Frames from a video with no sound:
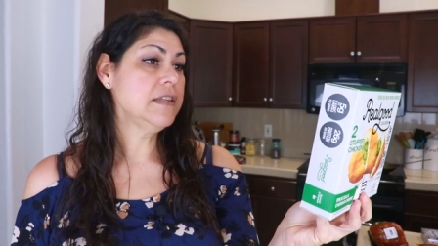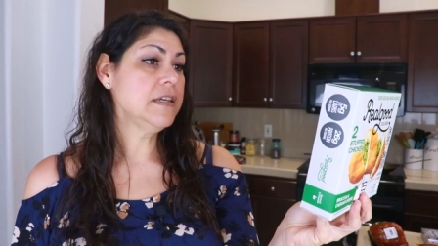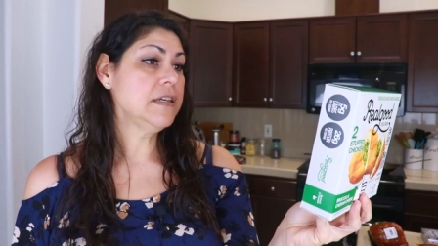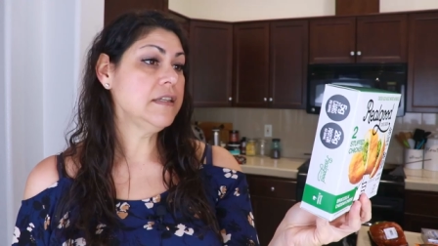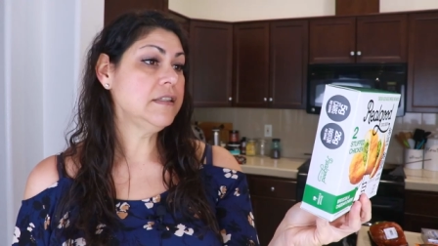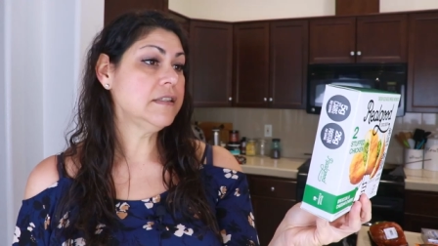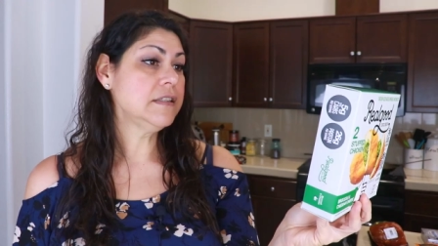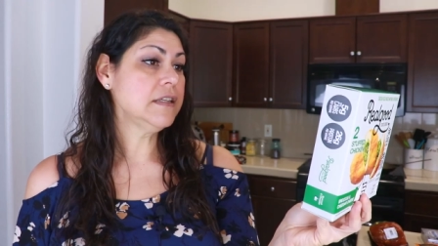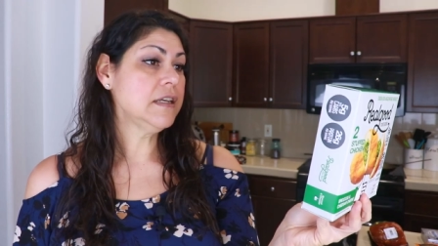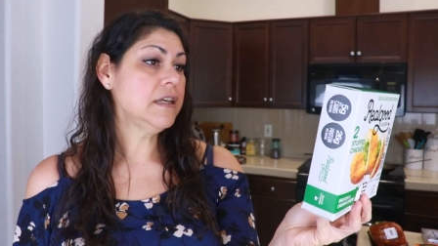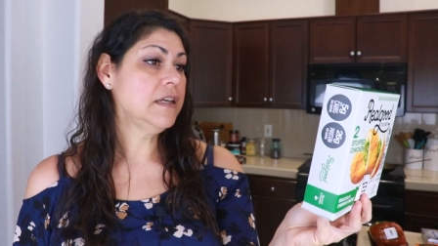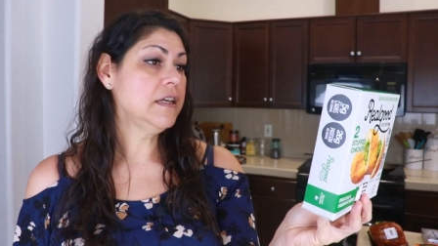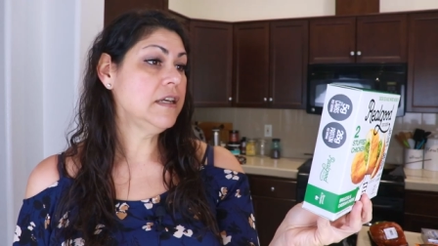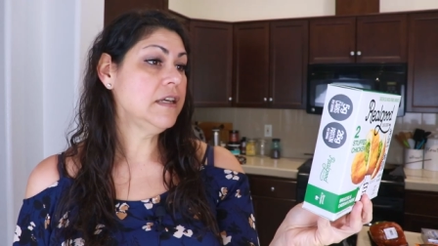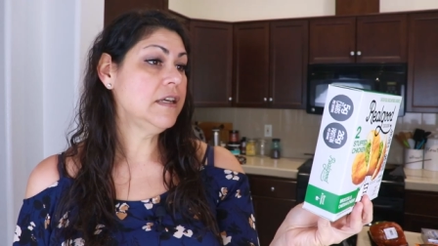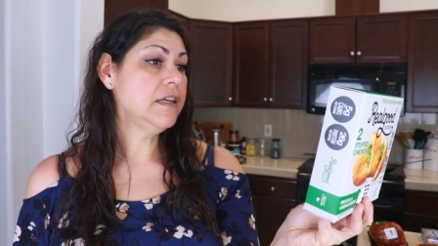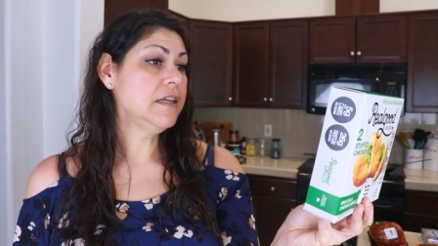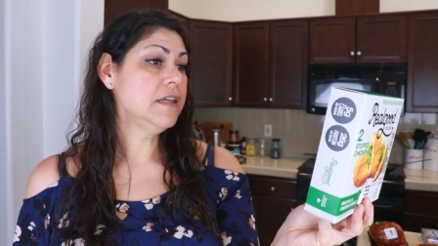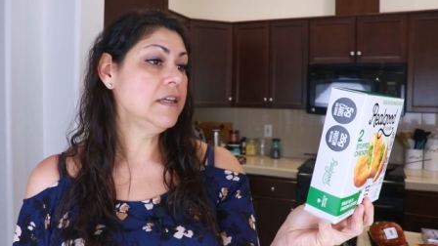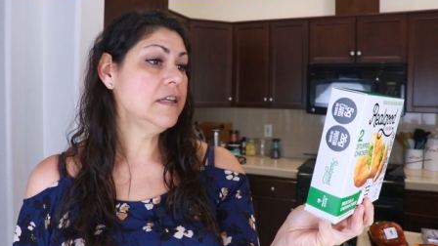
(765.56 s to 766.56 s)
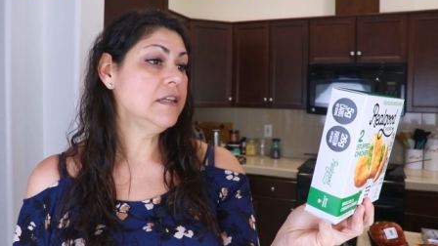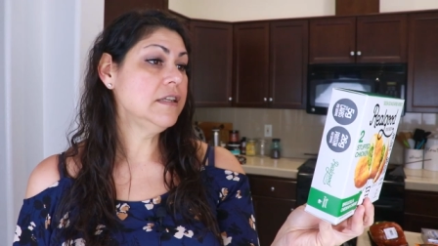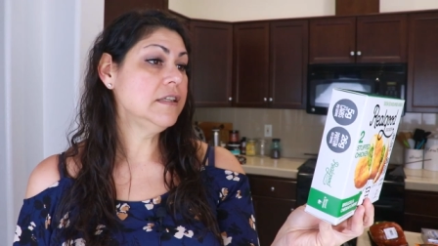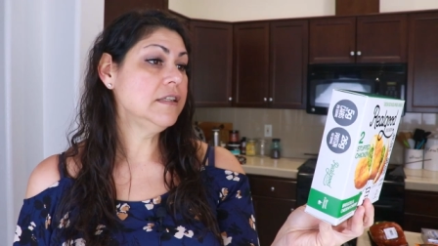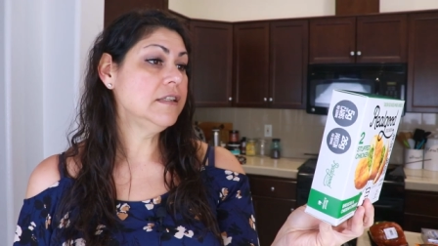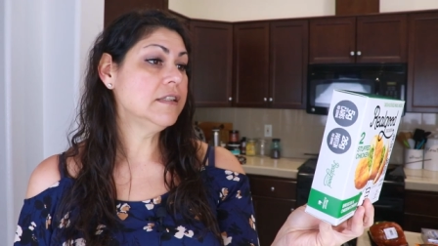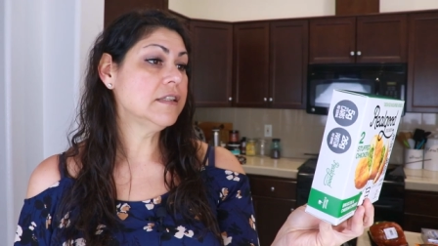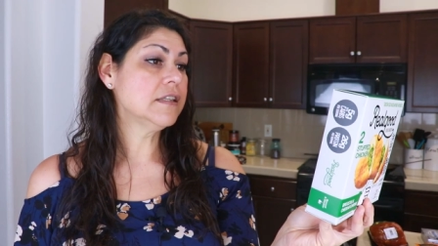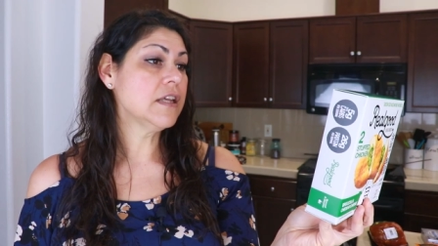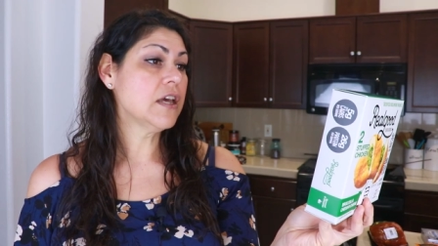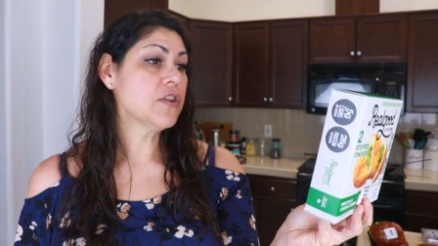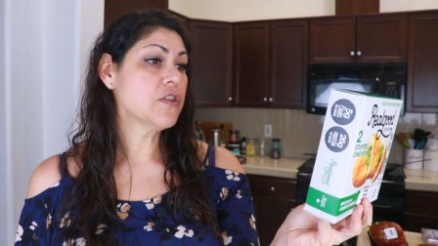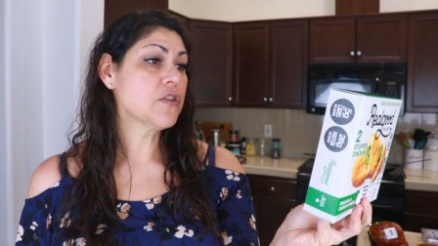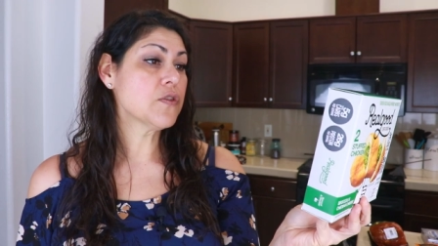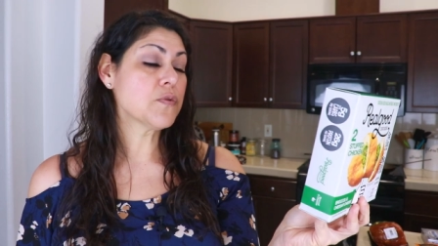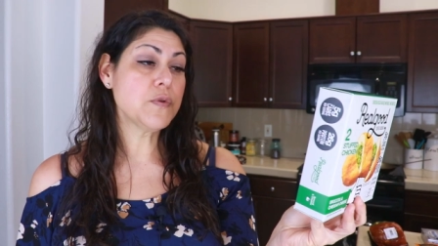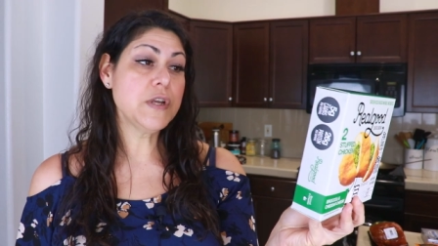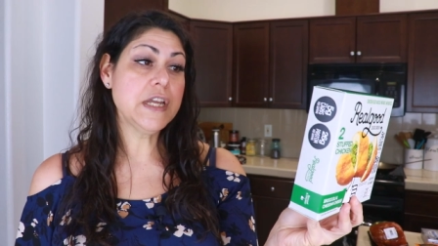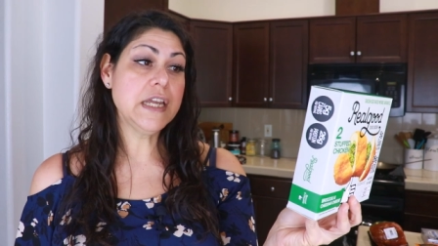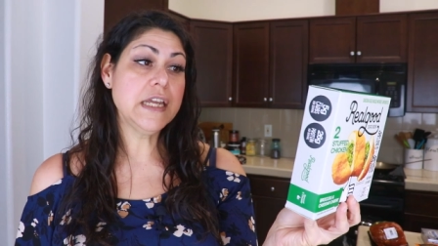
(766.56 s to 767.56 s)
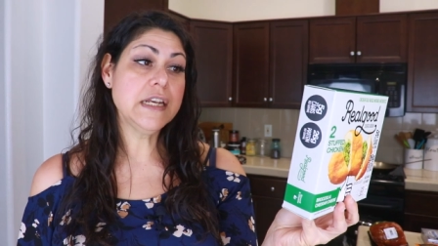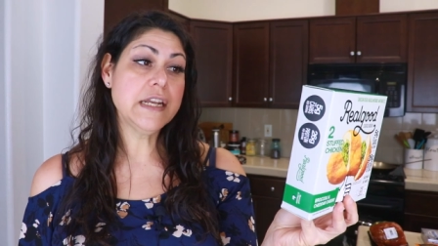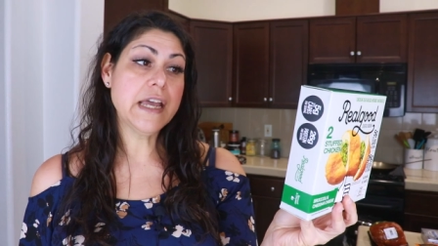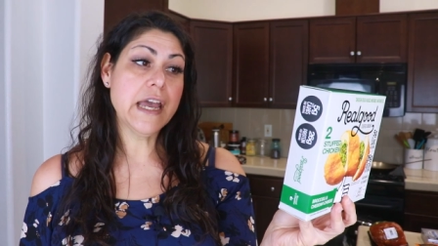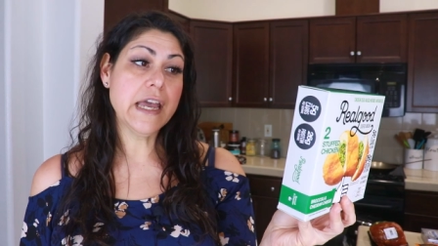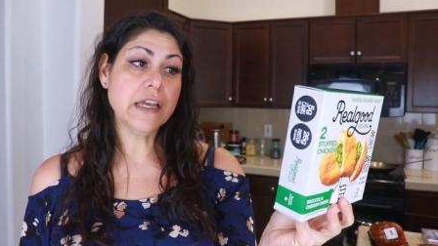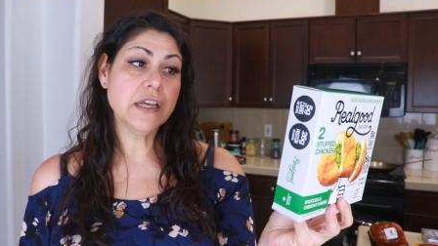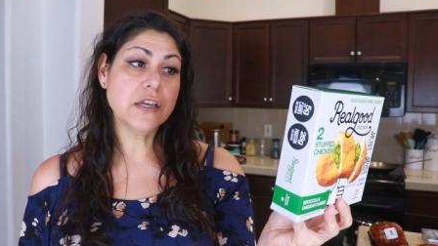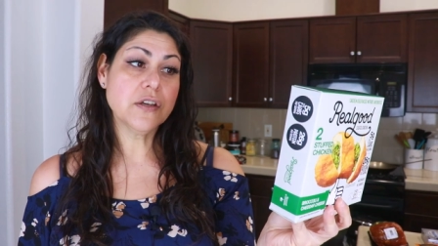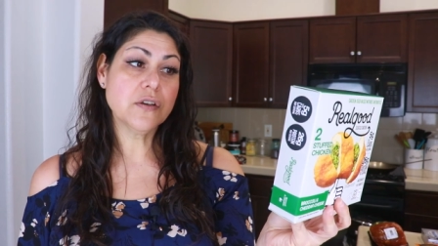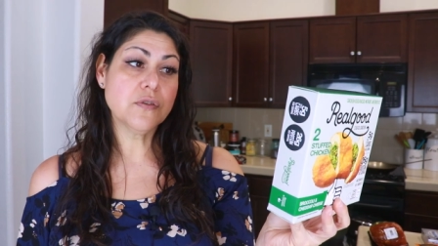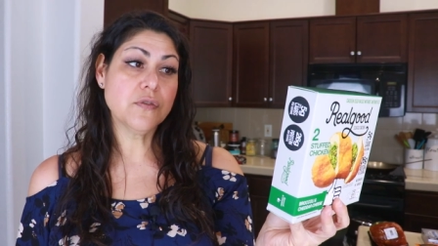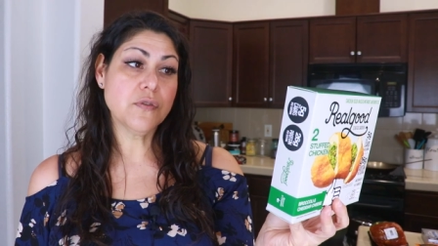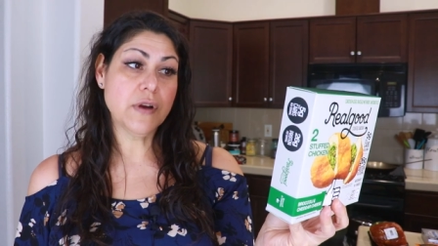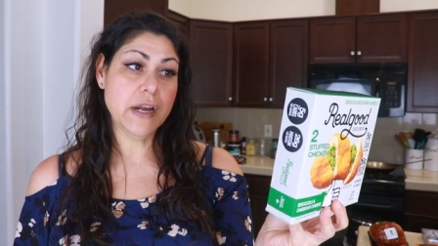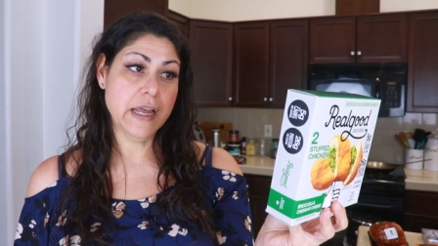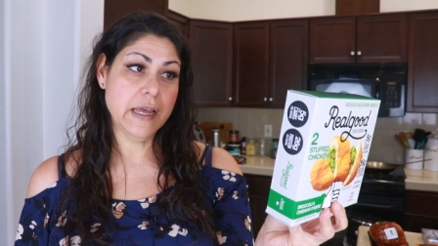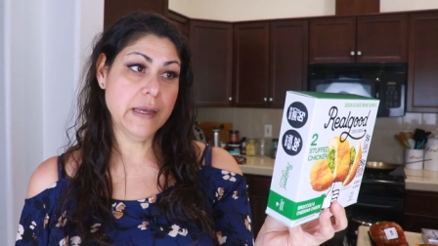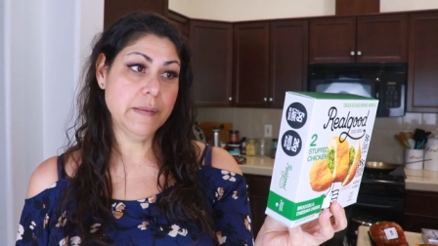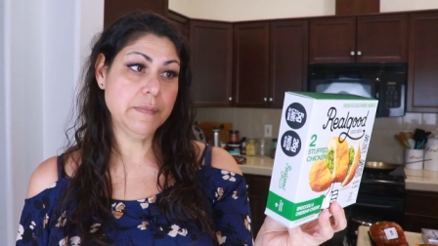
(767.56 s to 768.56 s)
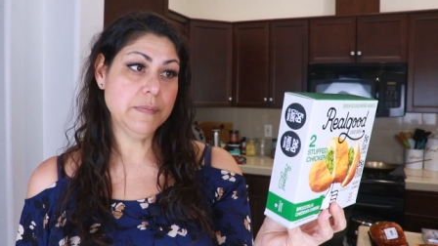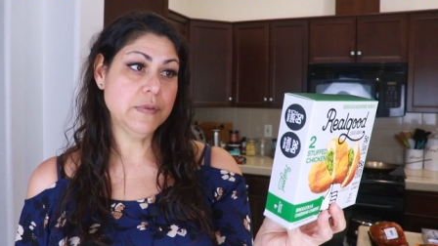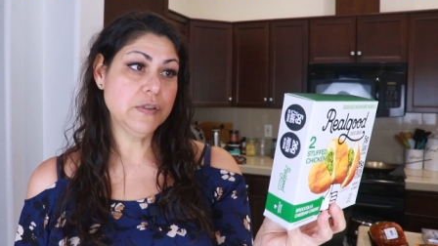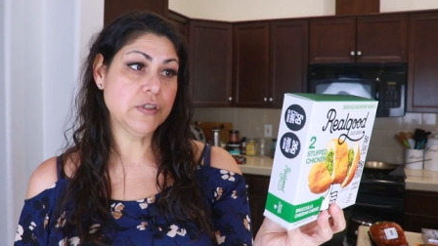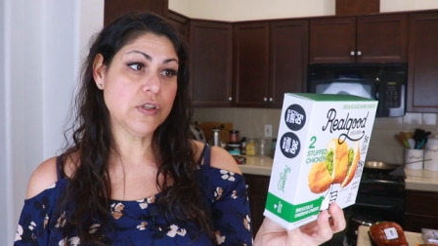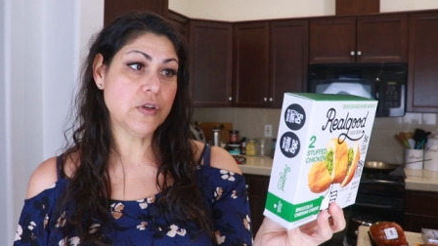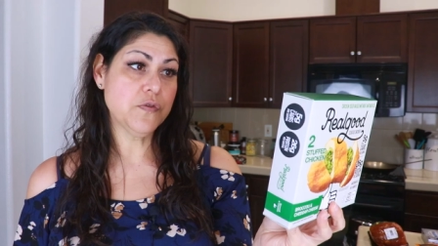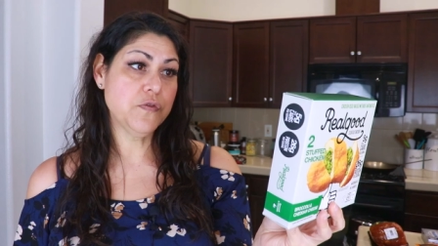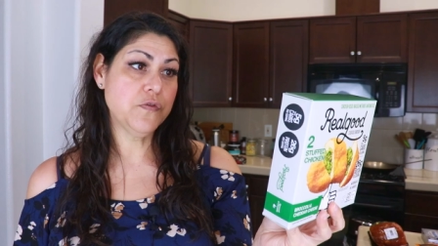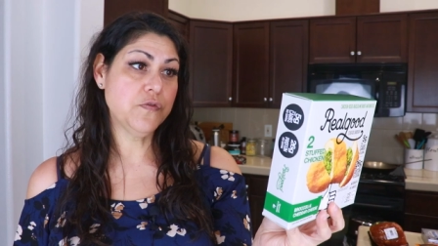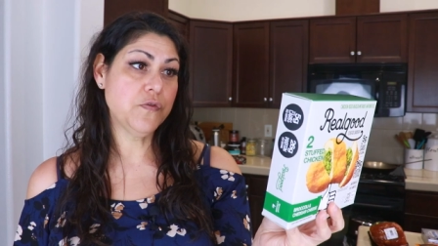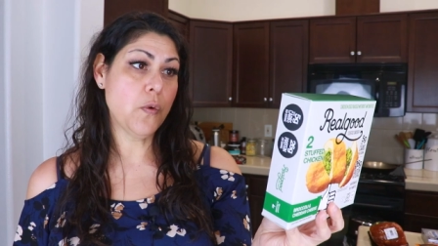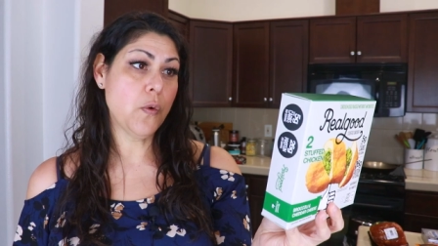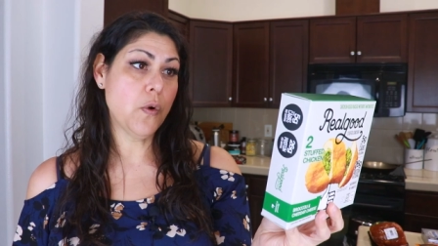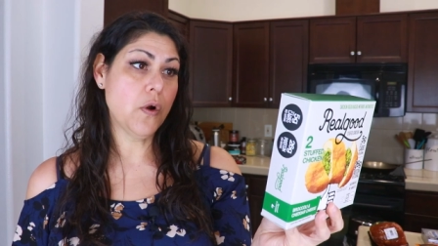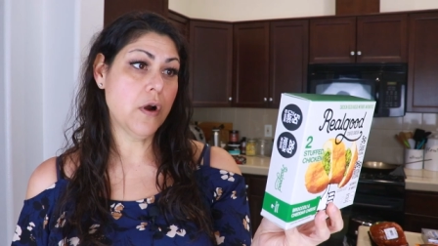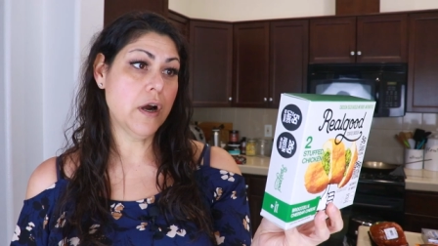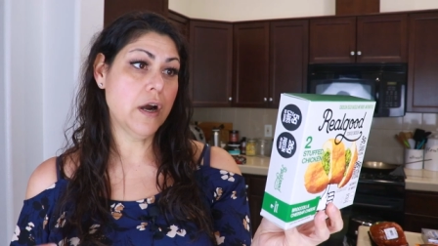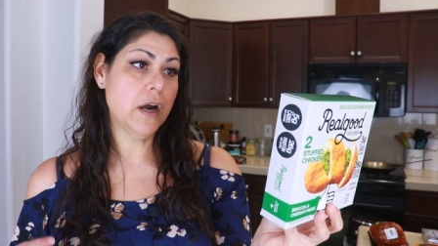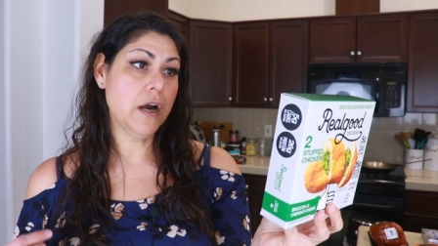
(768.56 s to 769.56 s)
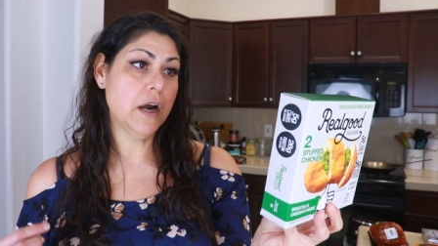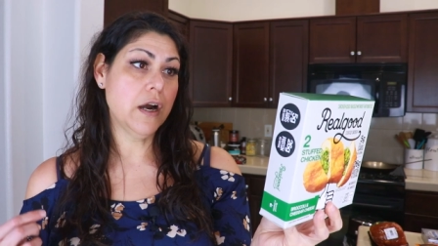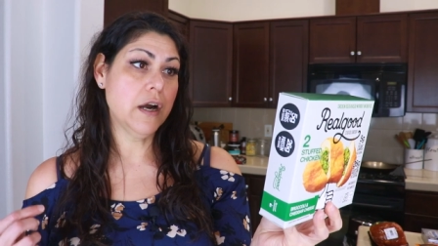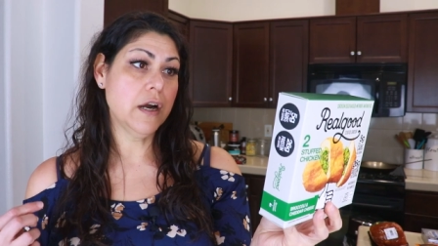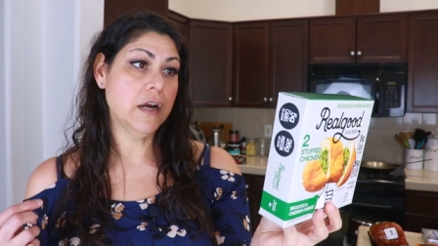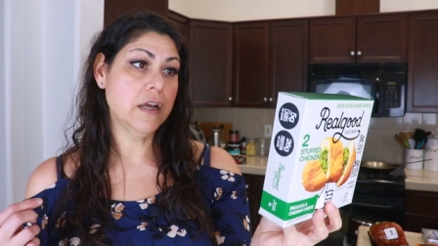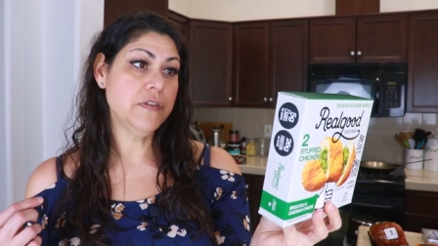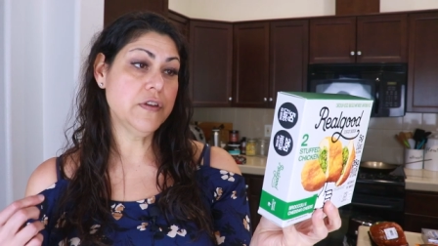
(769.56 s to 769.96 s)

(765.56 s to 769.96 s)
This is three net grams for,